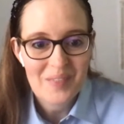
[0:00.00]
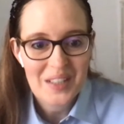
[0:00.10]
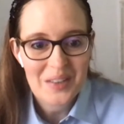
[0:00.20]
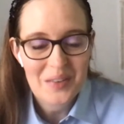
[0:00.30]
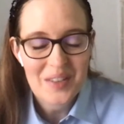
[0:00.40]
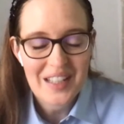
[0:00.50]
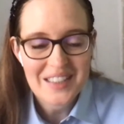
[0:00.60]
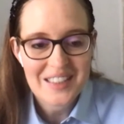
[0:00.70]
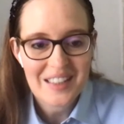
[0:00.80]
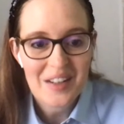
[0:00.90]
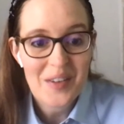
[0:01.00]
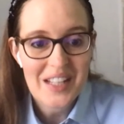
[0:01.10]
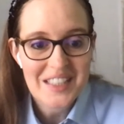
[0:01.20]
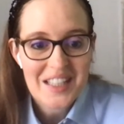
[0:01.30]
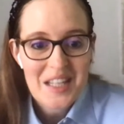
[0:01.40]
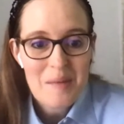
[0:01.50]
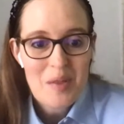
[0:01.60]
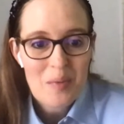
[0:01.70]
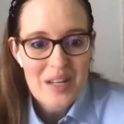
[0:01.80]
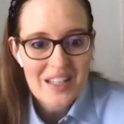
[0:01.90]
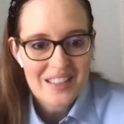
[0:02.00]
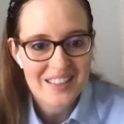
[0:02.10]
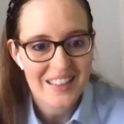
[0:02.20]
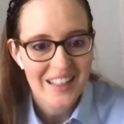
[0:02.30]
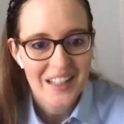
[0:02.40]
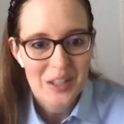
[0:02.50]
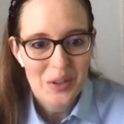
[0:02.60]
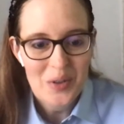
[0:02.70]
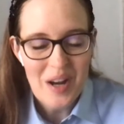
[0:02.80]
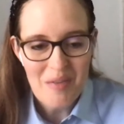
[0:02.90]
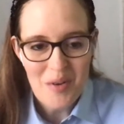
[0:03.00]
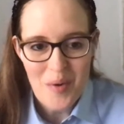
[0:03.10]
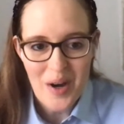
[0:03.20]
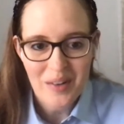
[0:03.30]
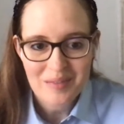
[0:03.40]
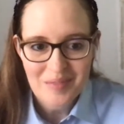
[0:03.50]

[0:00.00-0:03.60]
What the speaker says: that's the theme of the week, is learn everywhere.